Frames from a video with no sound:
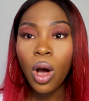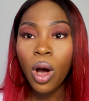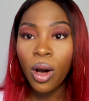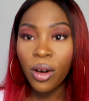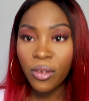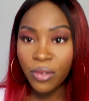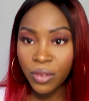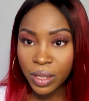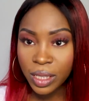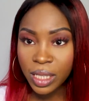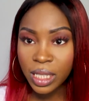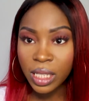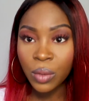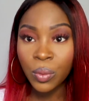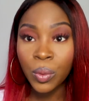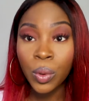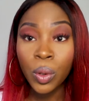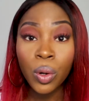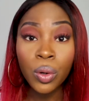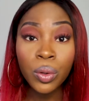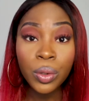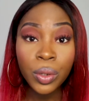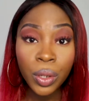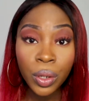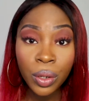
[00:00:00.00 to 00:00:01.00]
Obviously, we
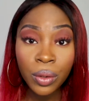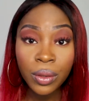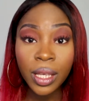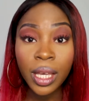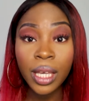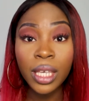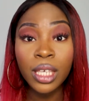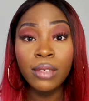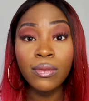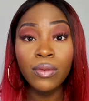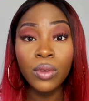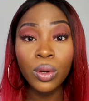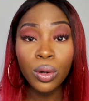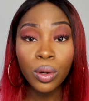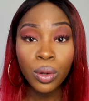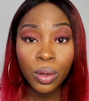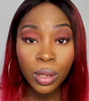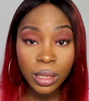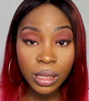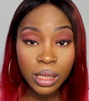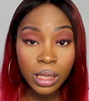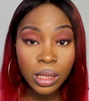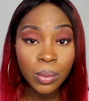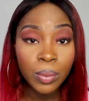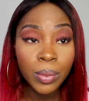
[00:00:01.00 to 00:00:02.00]
all know that if you're
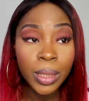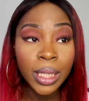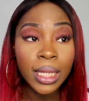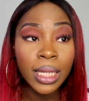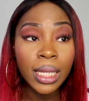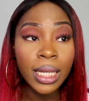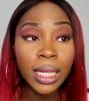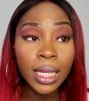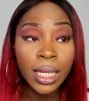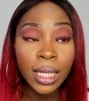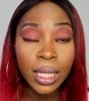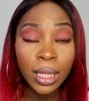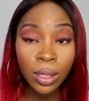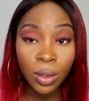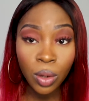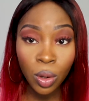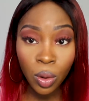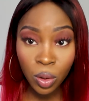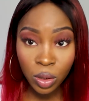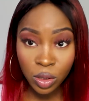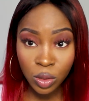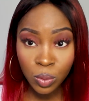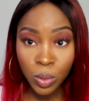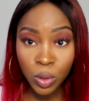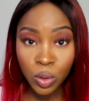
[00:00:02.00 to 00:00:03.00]
going to be in the
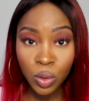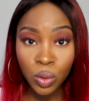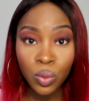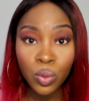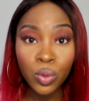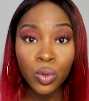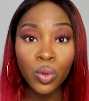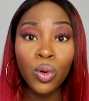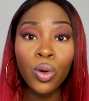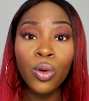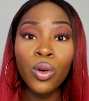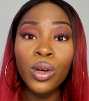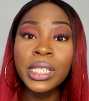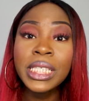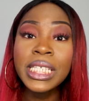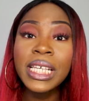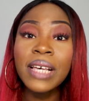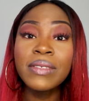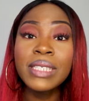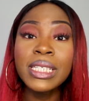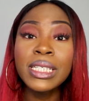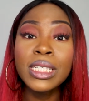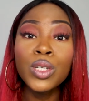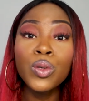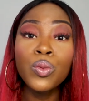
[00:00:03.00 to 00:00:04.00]
hospital, you're going to
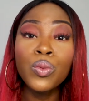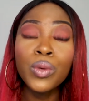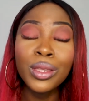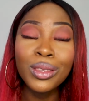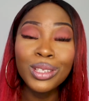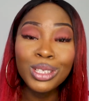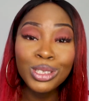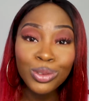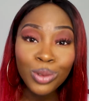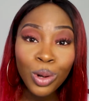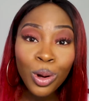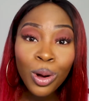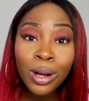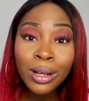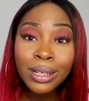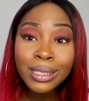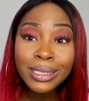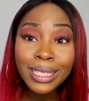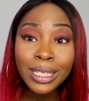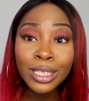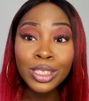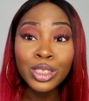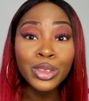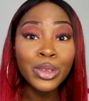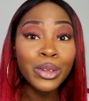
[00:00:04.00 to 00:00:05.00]
have to deal with
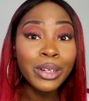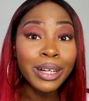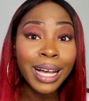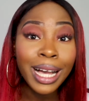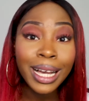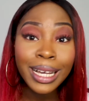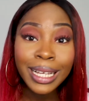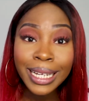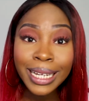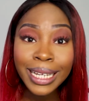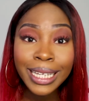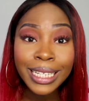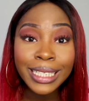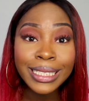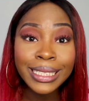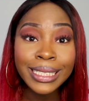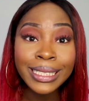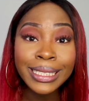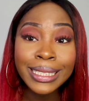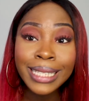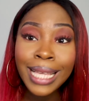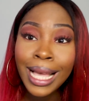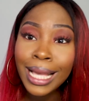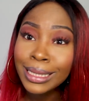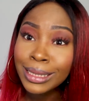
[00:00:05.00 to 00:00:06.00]
drugs, and drug
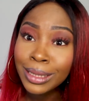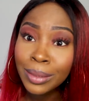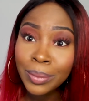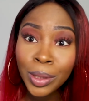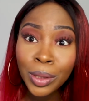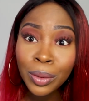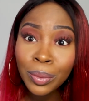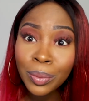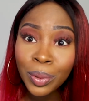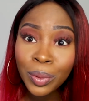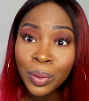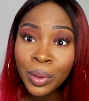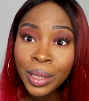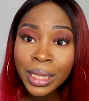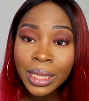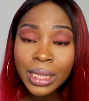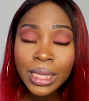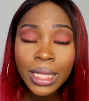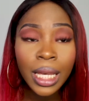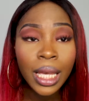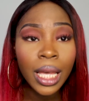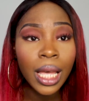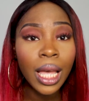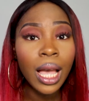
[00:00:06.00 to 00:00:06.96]
calculations has to be on point.